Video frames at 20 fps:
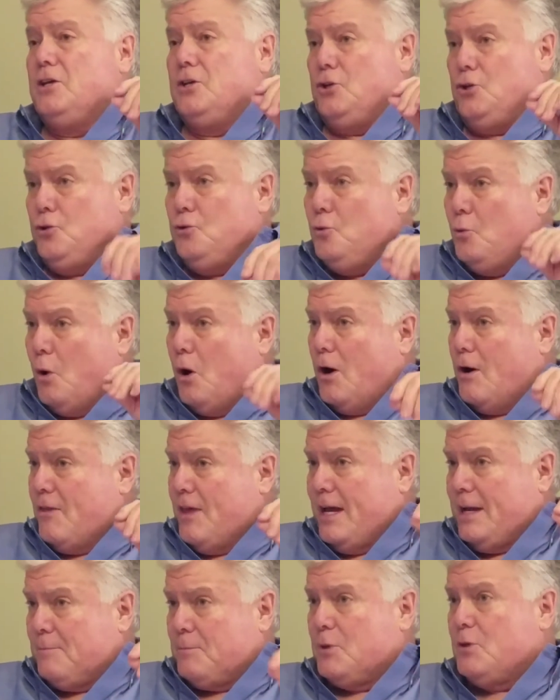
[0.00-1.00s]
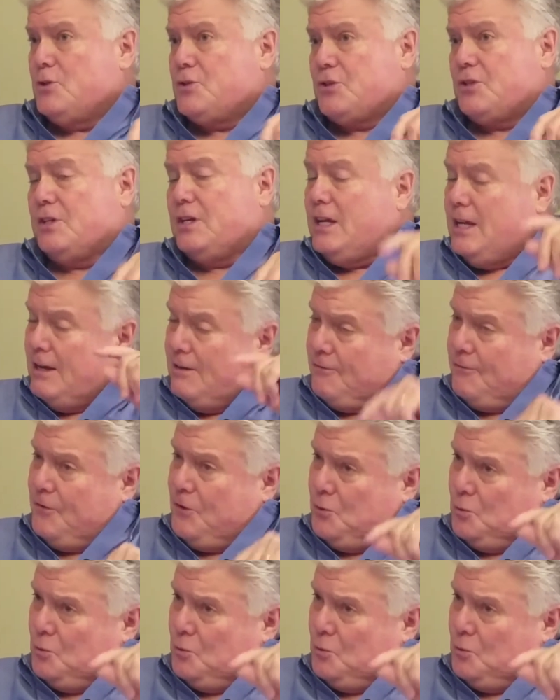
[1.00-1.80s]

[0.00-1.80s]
you are that person if